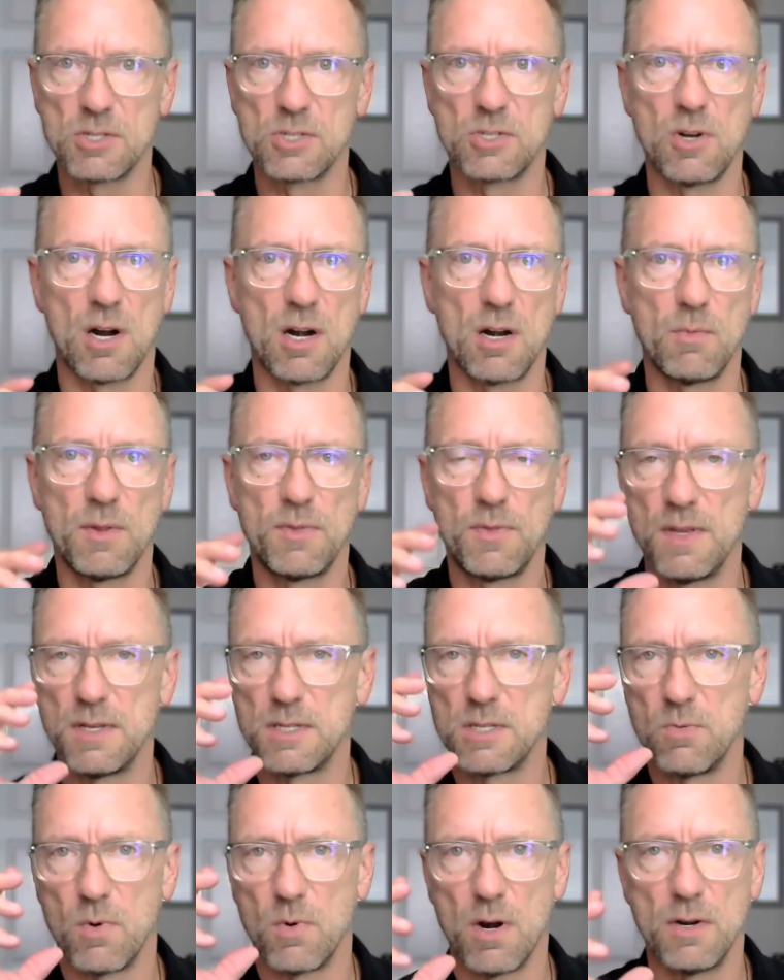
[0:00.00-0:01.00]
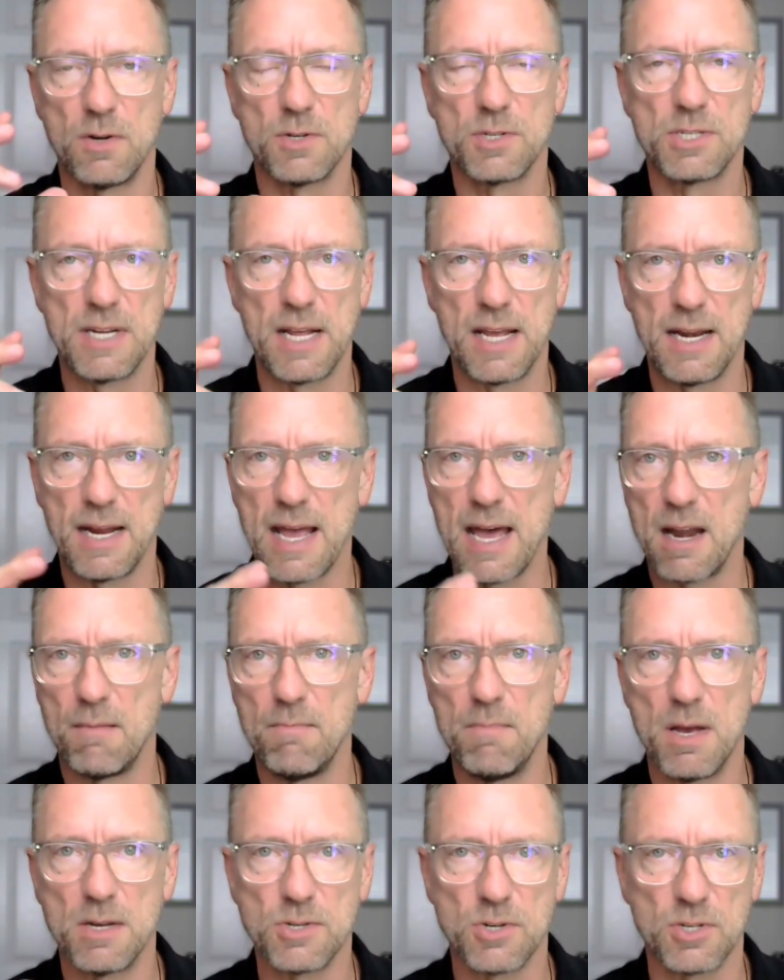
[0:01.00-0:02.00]
started with this and we're understanding how to
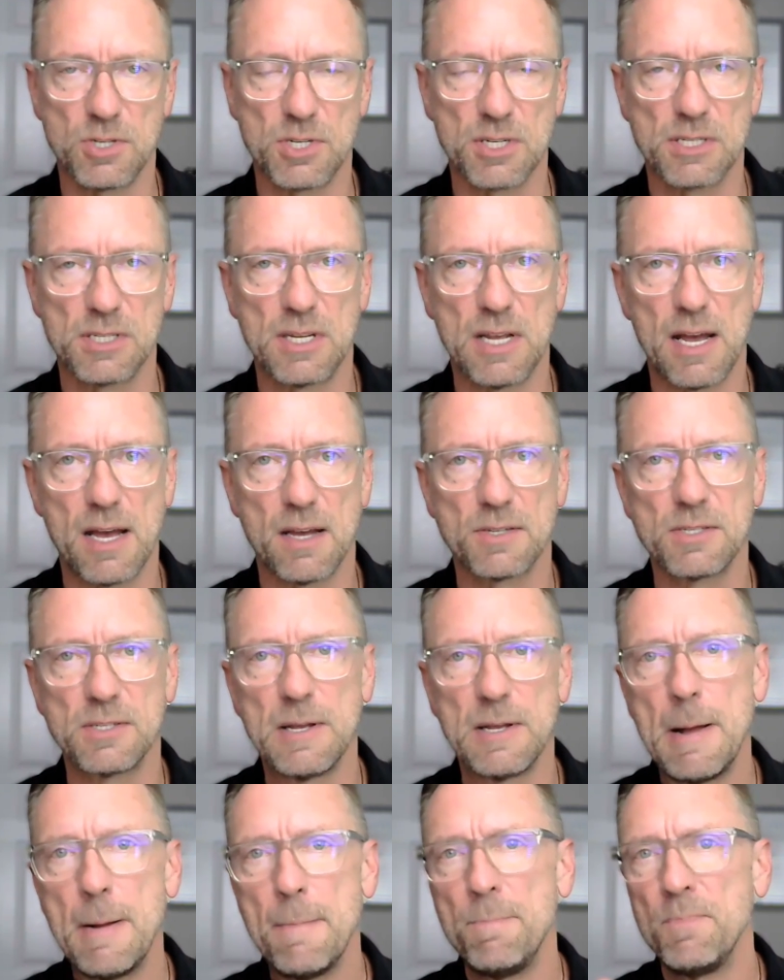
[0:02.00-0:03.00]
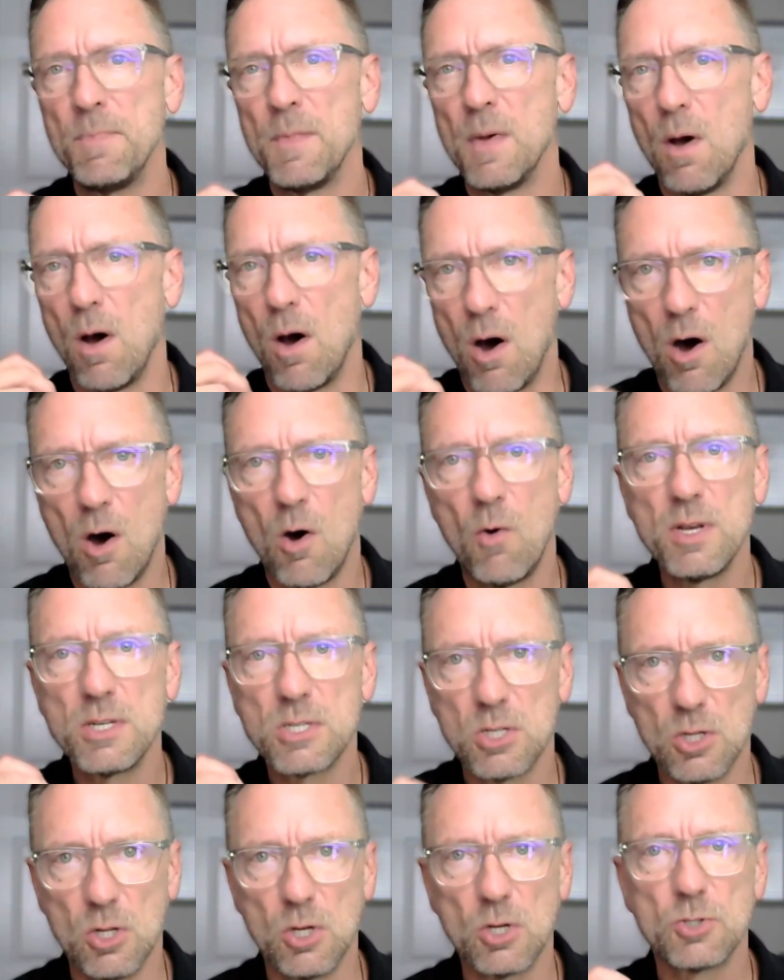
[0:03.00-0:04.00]
measure success. Always
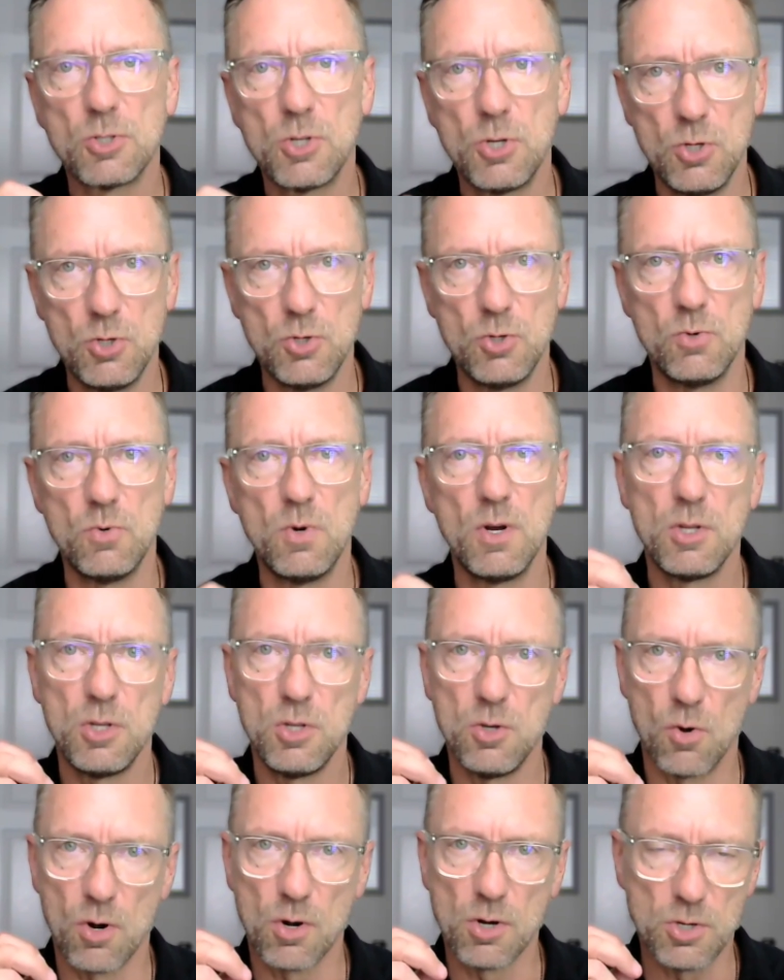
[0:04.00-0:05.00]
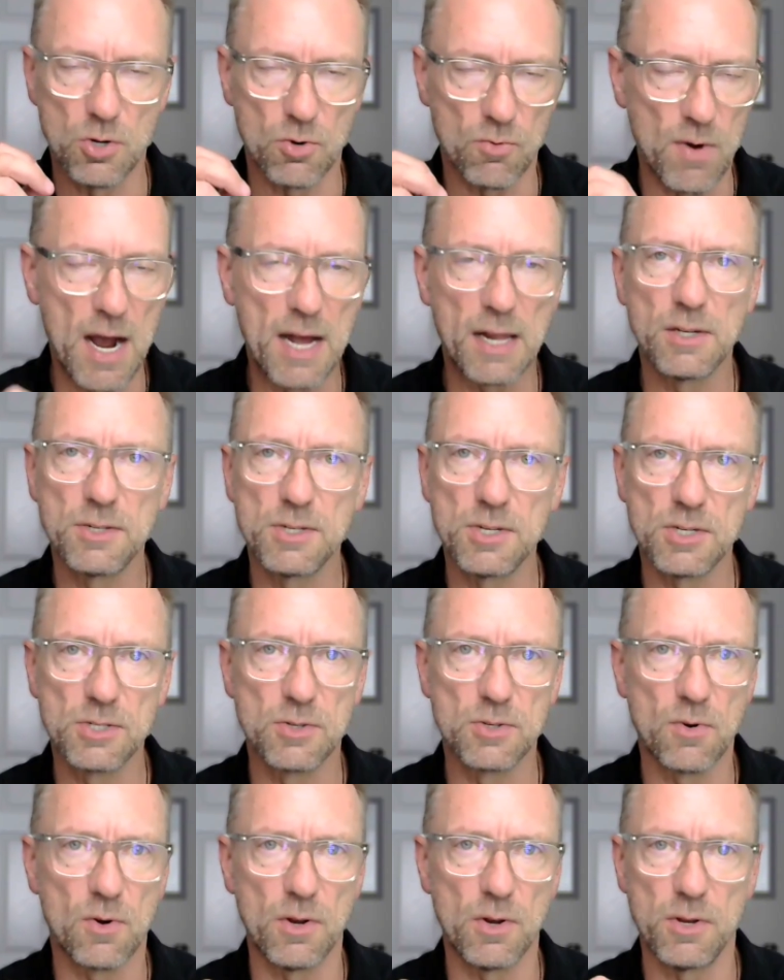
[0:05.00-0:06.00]
look to your urologist
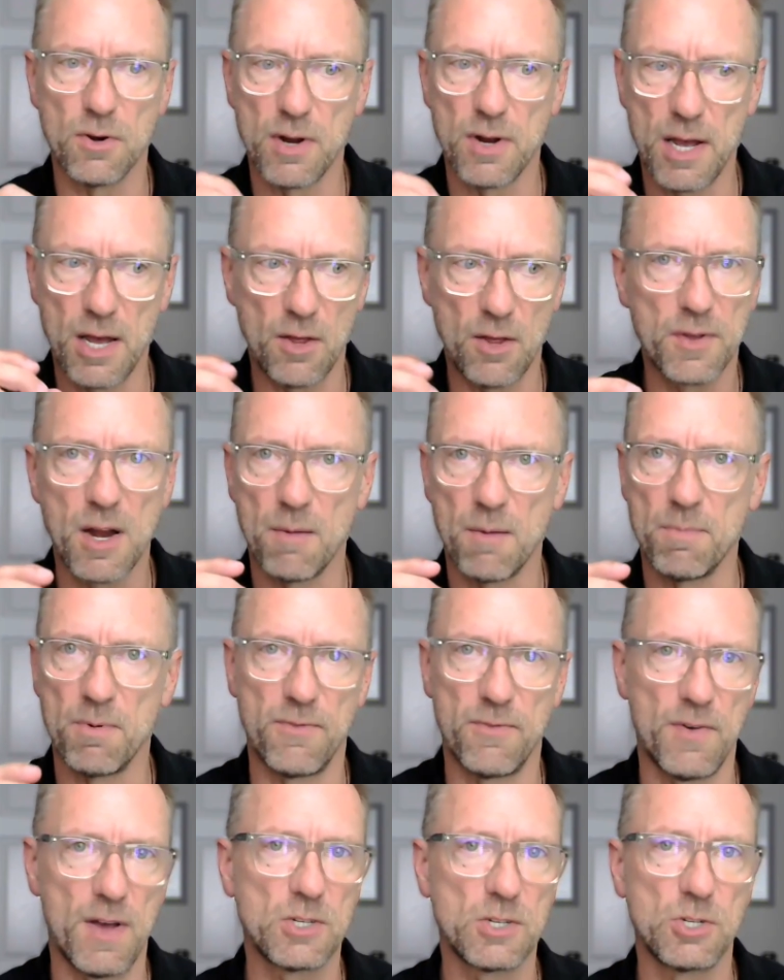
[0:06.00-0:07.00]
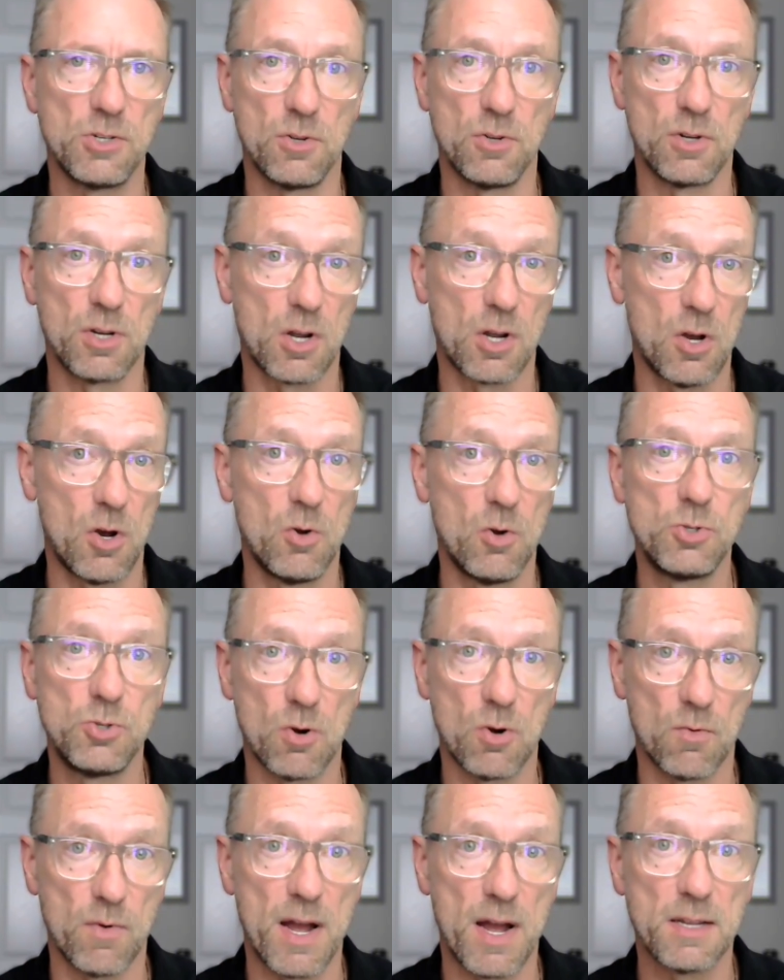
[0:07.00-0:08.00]
or your healthcare professional to coach you
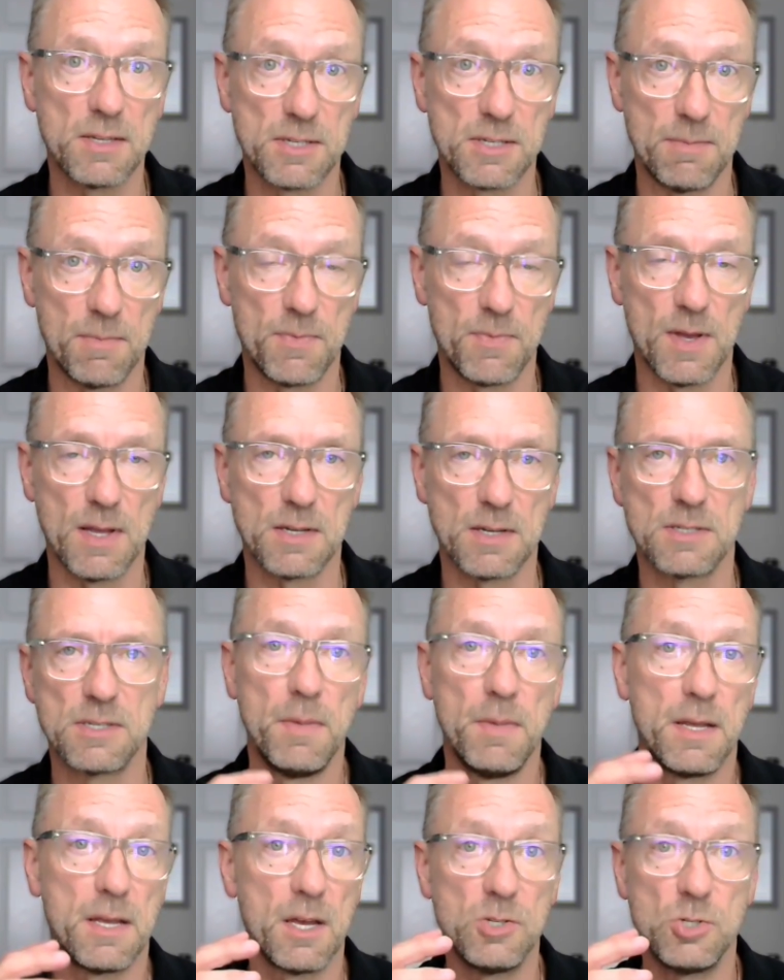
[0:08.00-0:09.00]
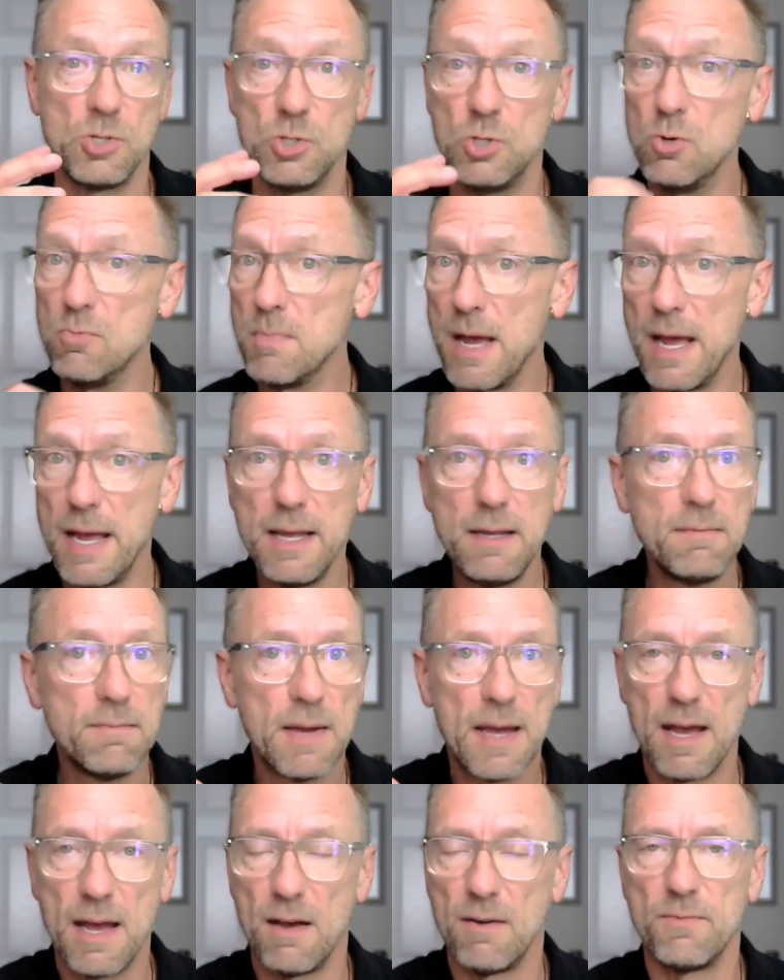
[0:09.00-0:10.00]
around some things, because you may
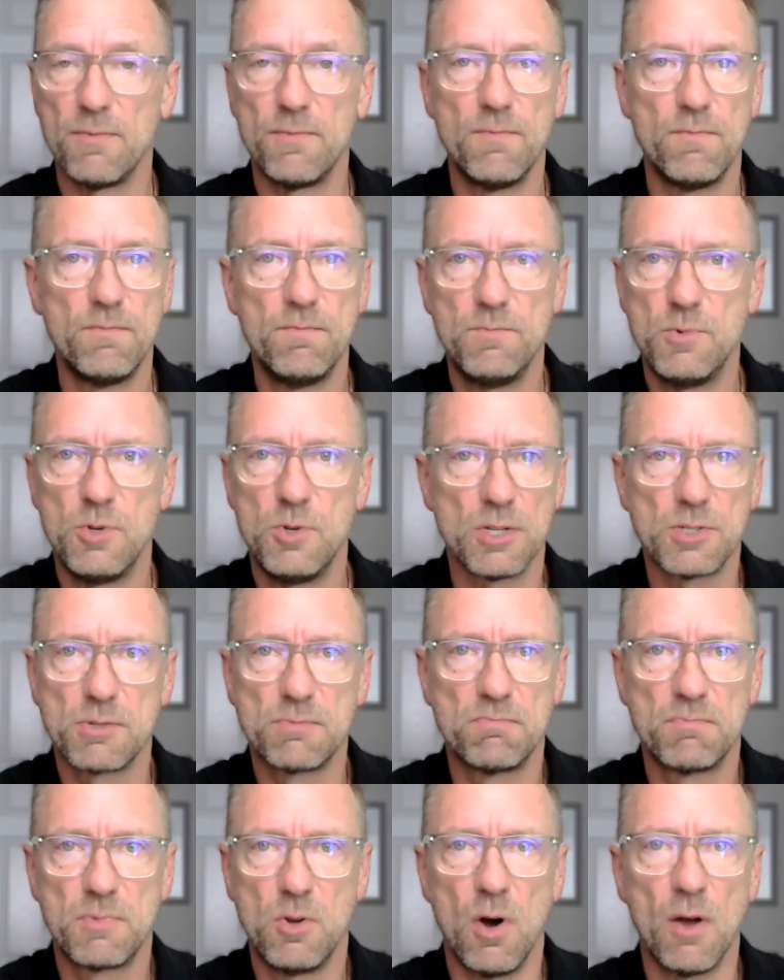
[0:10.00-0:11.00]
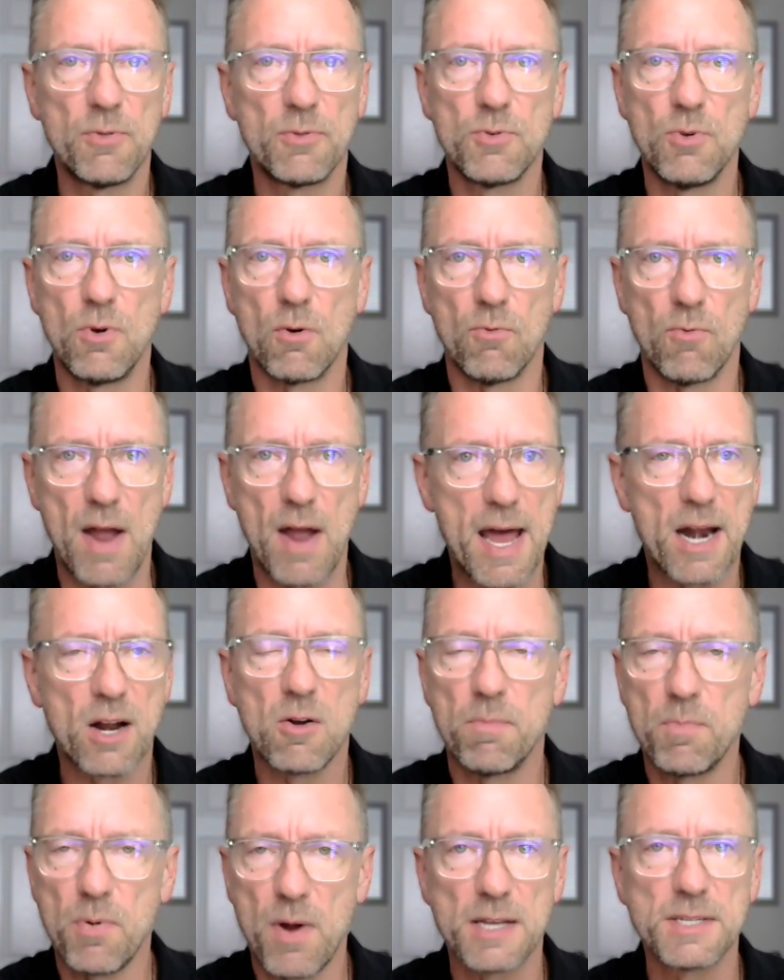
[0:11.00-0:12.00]
have just gone through a radical
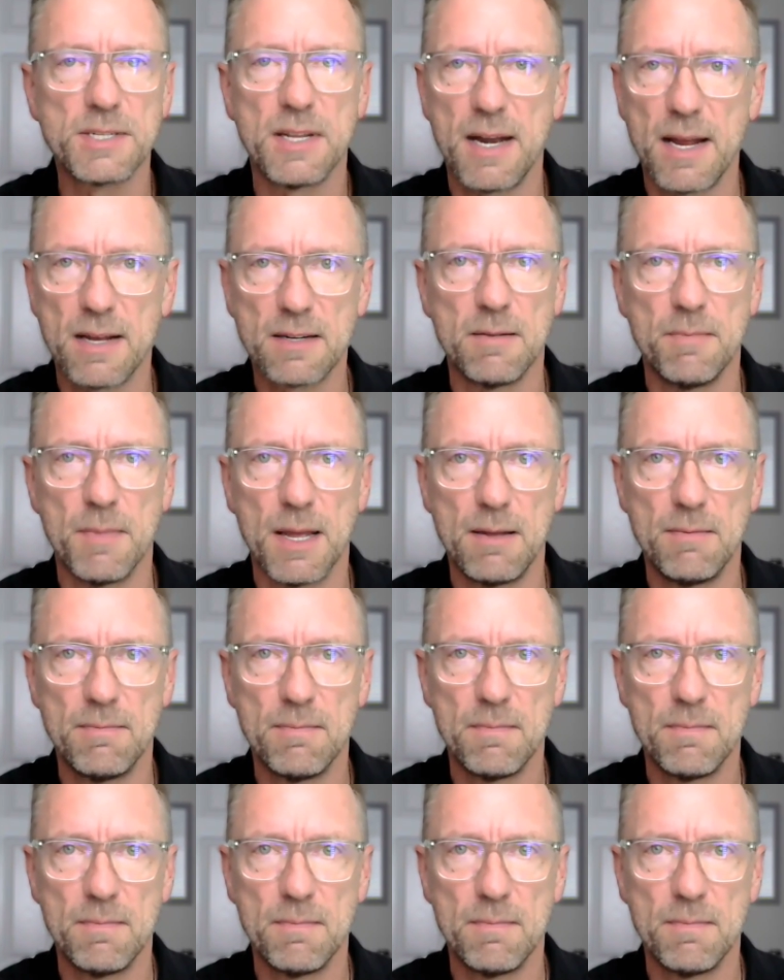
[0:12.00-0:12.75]
prostatectomy.